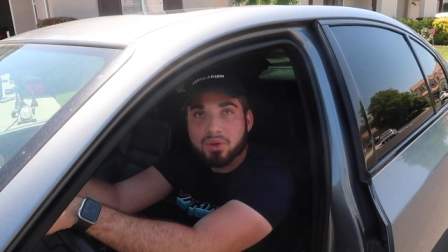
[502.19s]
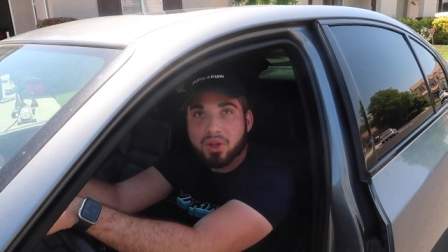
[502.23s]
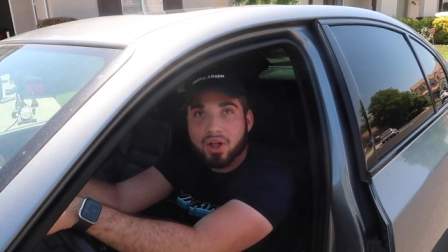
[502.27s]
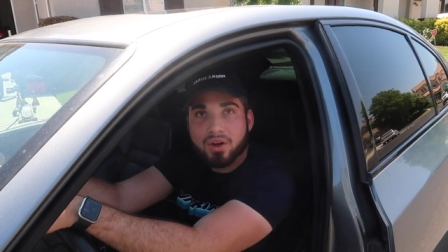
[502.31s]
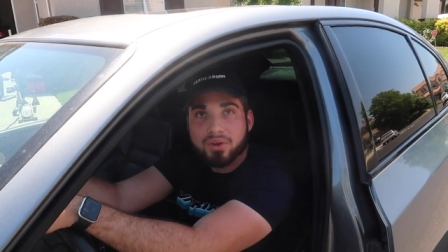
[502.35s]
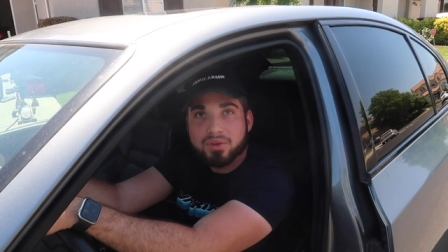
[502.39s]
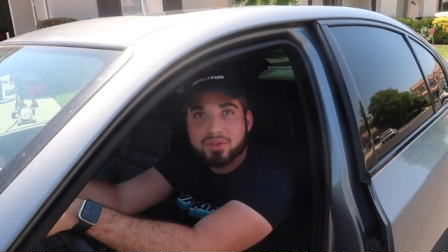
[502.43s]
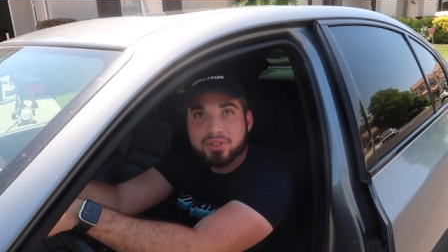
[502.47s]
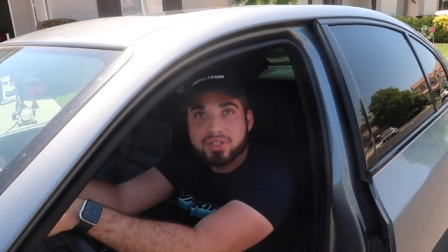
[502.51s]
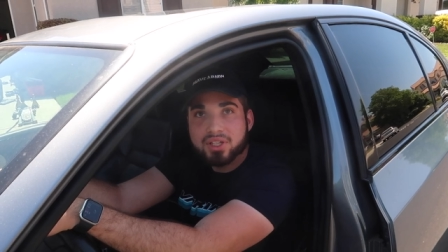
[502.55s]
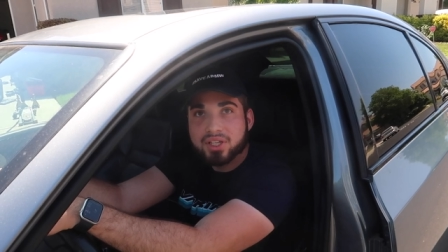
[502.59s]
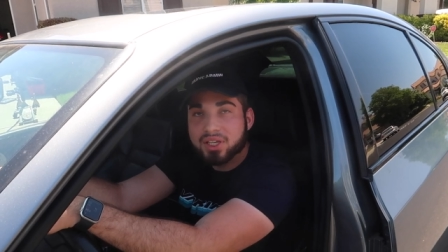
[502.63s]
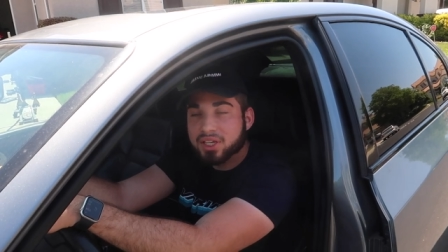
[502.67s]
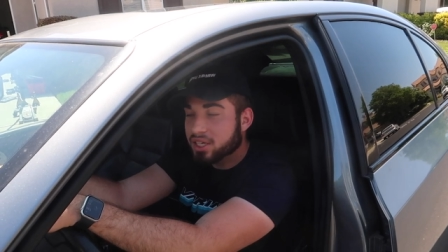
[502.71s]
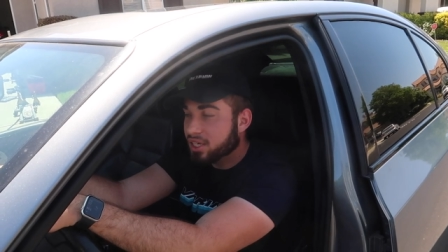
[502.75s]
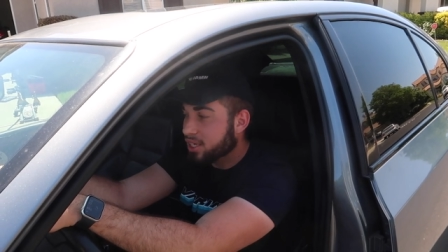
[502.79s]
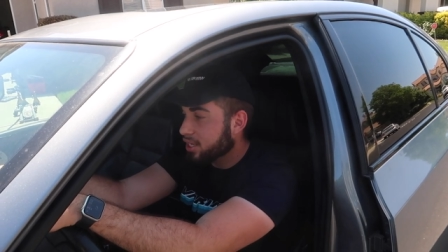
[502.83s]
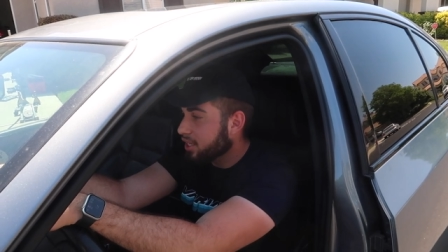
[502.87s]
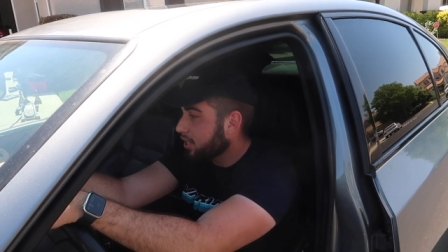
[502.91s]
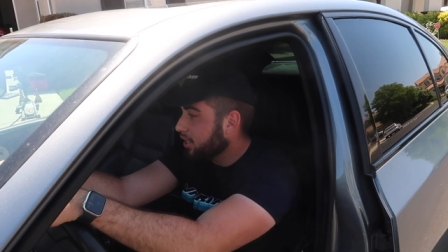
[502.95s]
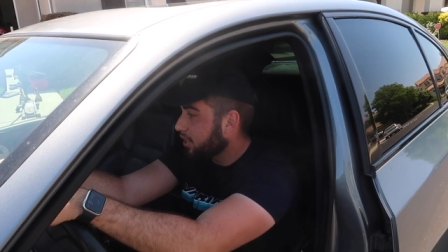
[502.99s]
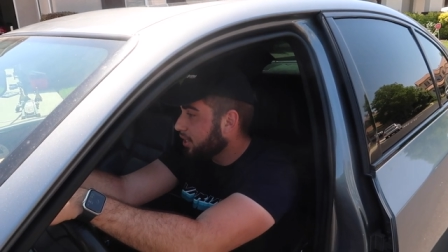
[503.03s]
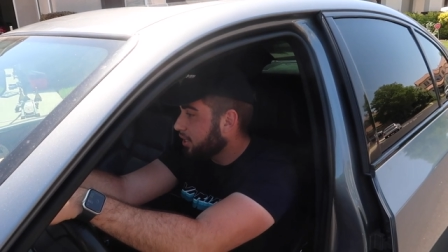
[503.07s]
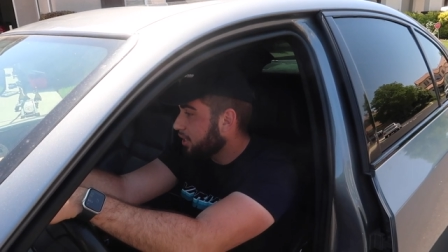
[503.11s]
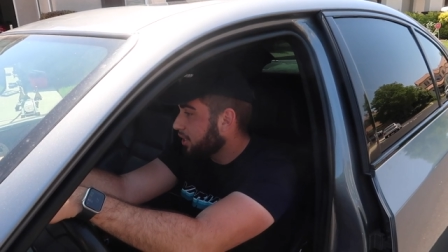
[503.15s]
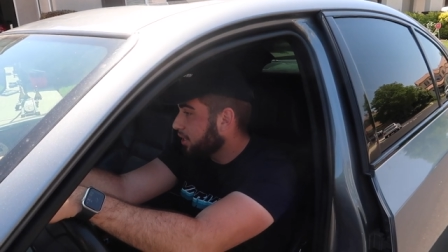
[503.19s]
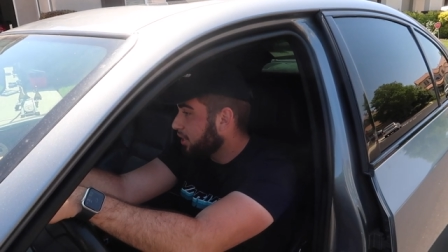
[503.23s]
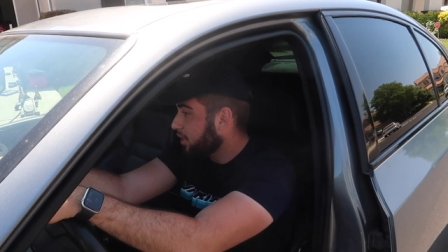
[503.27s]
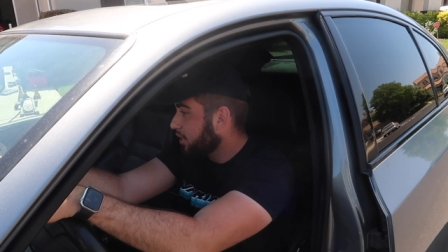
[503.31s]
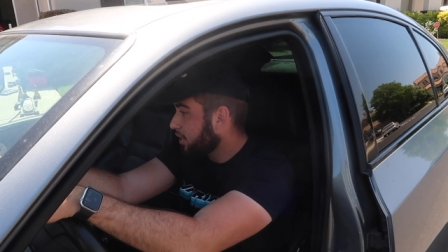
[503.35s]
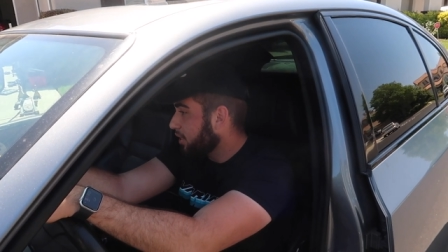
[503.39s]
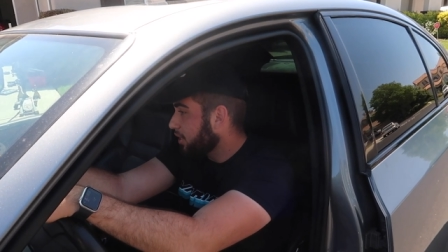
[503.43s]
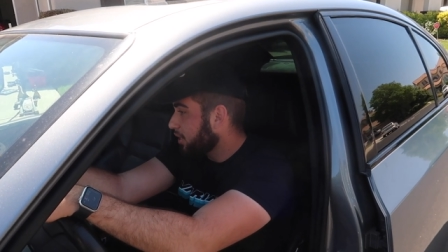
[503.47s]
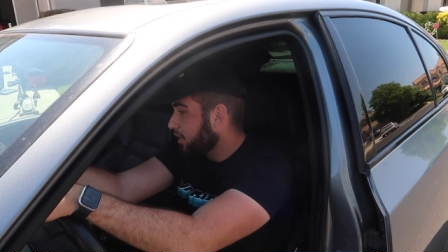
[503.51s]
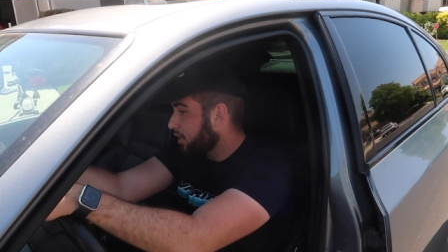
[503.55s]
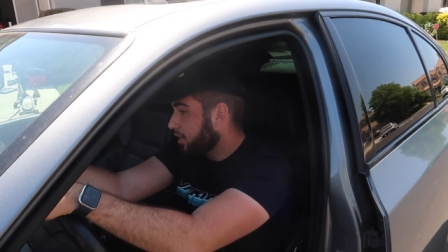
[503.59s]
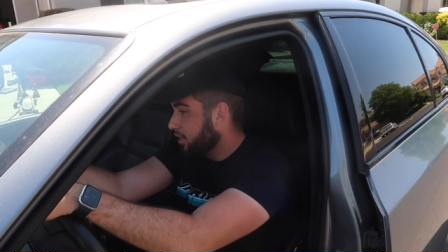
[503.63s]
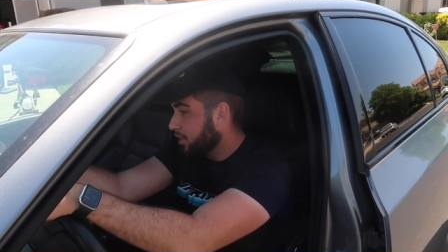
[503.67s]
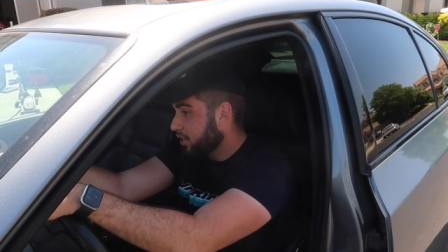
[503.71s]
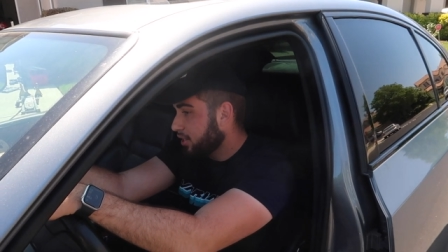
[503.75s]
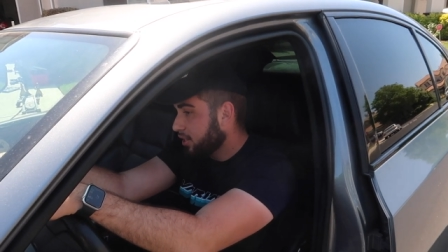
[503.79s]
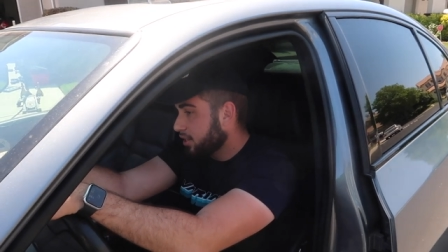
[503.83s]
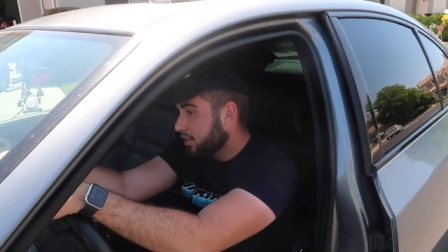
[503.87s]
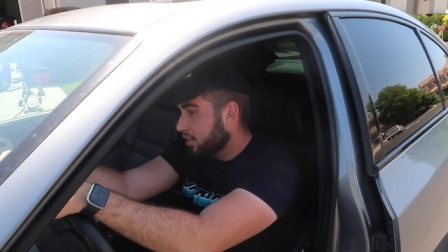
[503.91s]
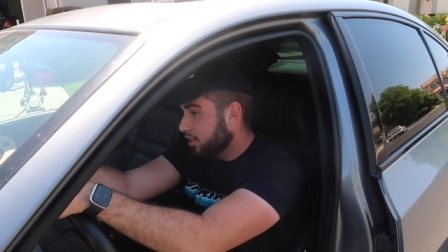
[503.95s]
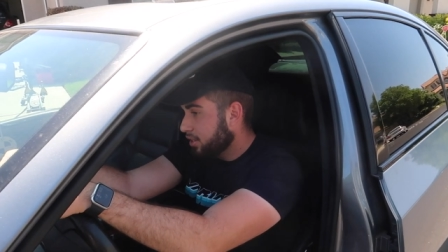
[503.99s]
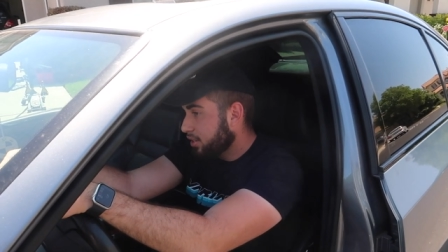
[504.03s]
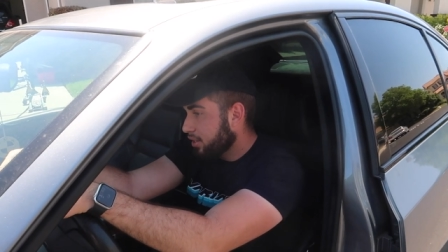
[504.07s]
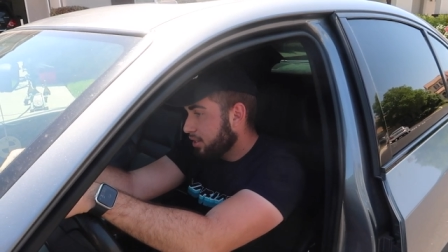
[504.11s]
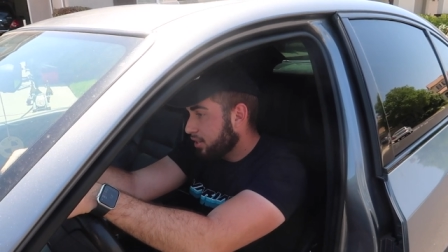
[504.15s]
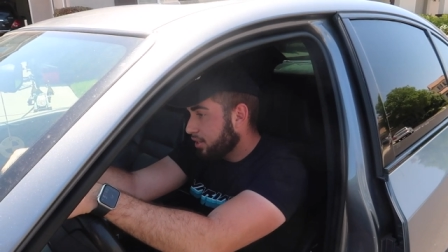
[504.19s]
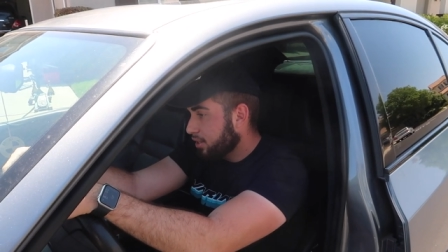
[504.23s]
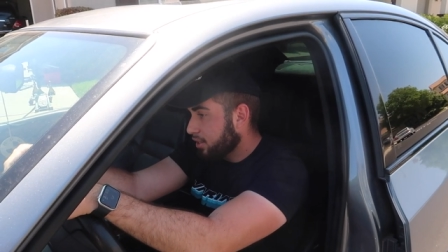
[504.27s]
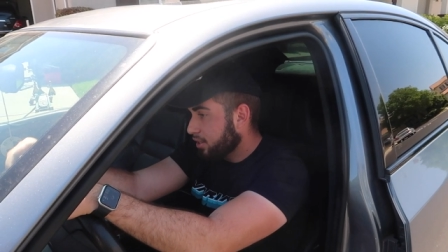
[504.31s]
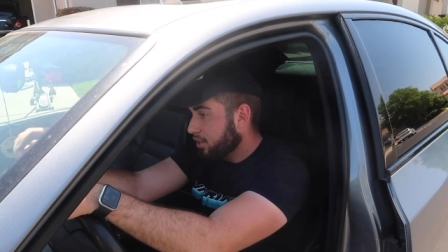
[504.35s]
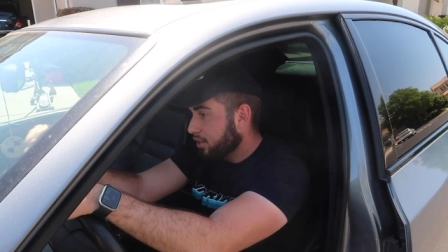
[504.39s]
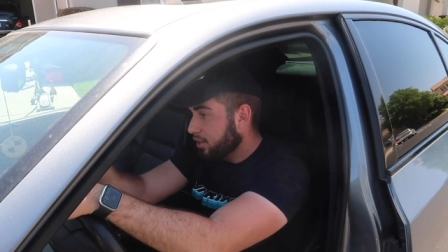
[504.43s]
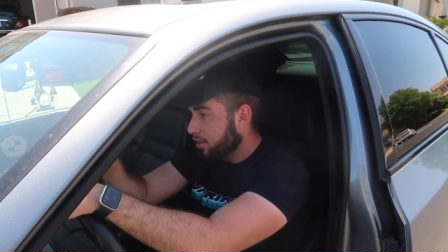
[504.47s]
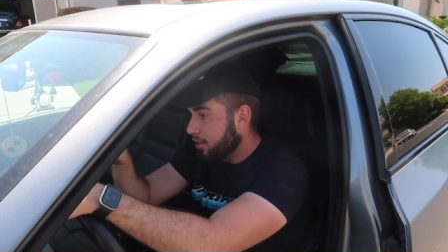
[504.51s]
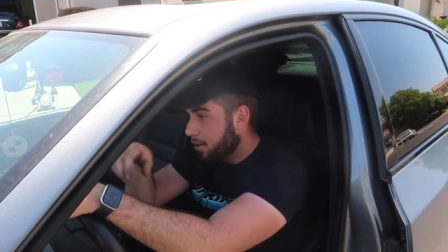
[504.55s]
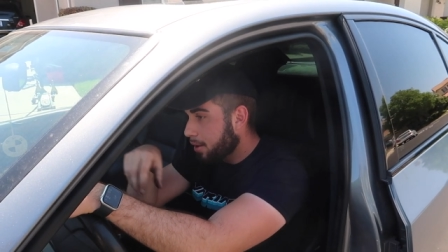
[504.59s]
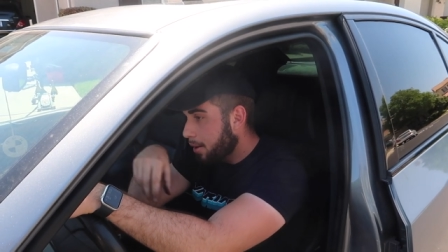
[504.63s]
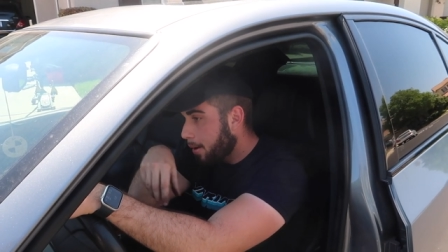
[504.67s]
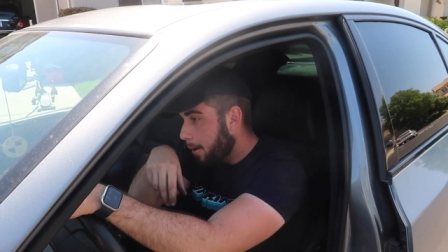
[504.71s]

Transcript: almost like it's just revving. It's like right